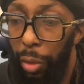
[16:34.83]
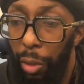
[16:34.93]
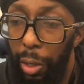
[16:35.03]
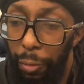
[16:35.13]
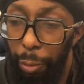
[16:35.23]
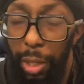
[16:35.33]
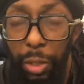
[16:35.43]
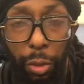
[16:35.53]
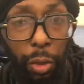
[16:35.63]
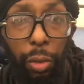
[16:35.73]

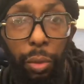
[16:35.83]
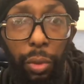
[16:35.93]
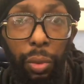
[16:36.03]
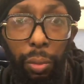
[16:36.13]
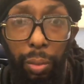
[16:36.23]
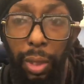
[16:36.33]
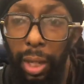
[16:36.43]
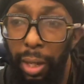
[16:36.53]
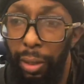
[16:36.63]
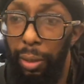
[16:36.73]
information on YouTube
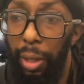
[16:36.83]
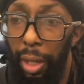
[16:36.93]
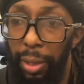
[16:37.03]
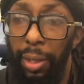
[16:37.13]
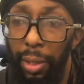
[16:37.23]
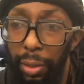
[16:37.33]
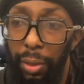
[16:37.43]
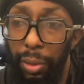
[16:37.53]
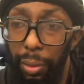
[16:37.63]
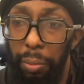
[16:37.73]
that, and I think
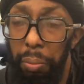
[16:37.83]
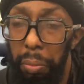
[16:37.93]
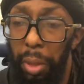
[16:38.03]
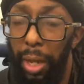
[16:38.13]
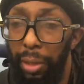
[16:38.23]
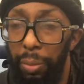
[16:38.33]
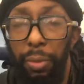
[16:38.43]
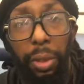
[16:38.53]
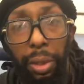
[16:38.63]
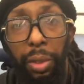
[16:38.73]
has some
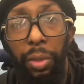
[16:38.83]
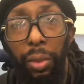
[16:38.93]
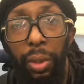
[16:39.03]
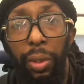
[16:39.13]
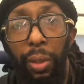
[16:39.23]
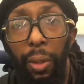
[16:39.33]
validity to it.